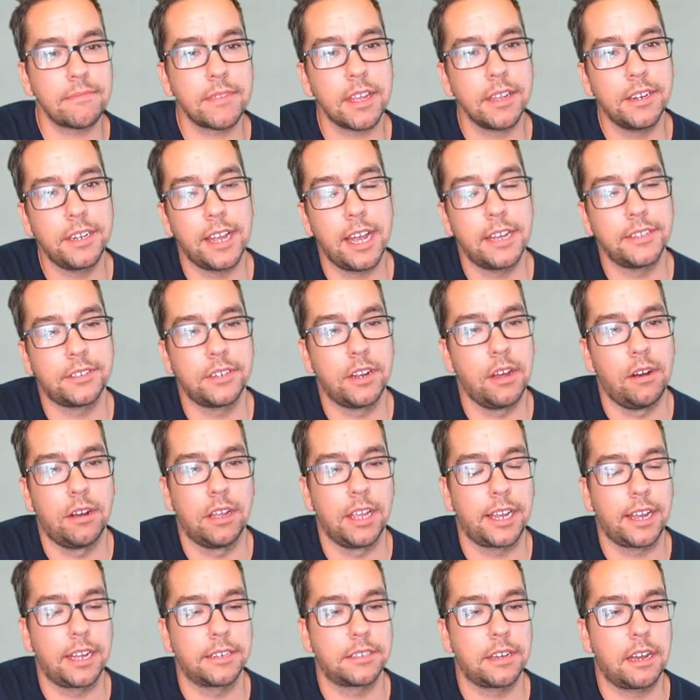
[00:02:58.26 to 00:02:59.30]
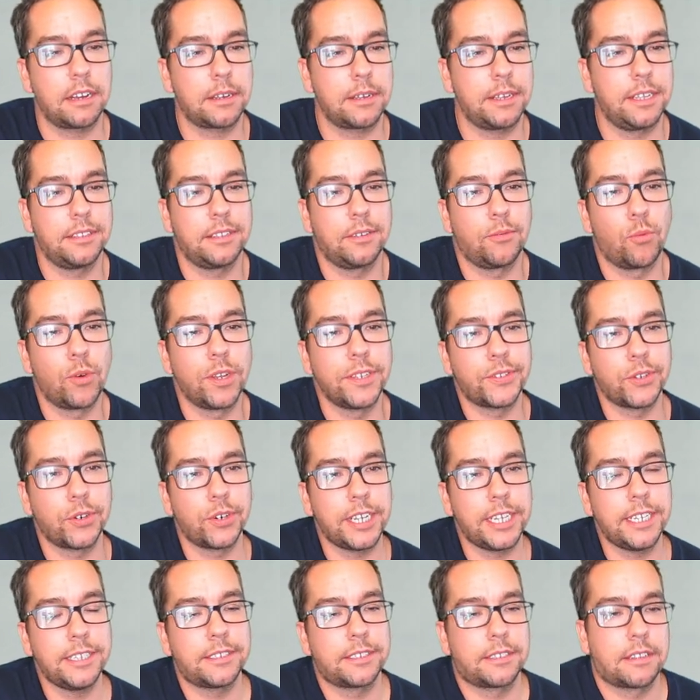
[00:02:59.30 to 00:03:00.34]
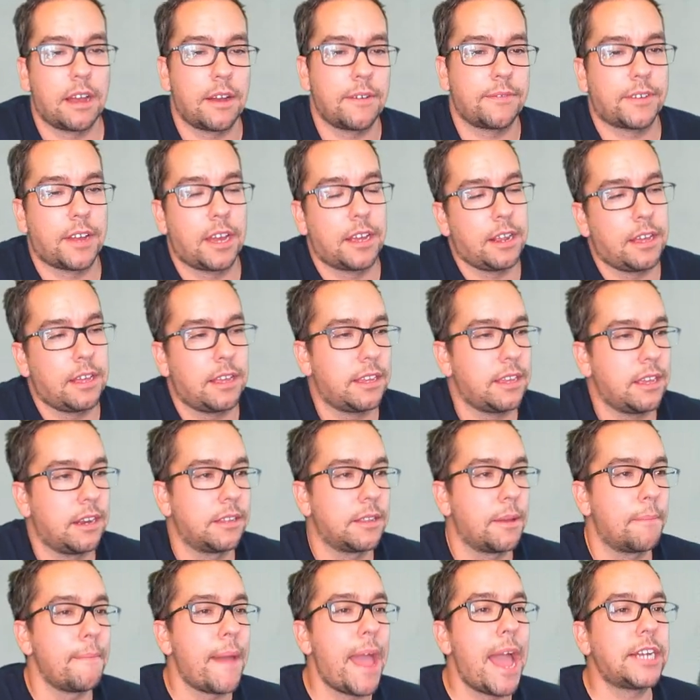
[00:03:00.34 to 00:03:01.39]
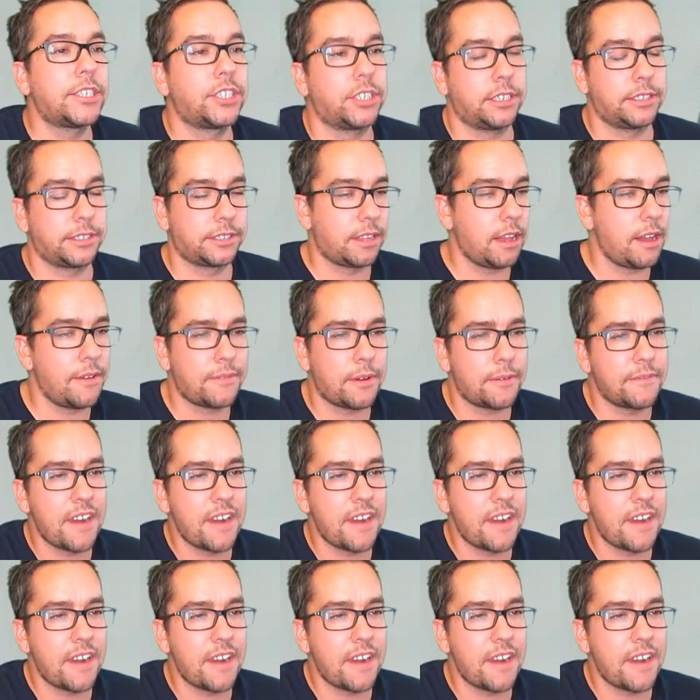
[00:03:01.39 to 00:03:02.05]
You guys know, like I talk in the wizardy stuff, kind of you know the magic stuff.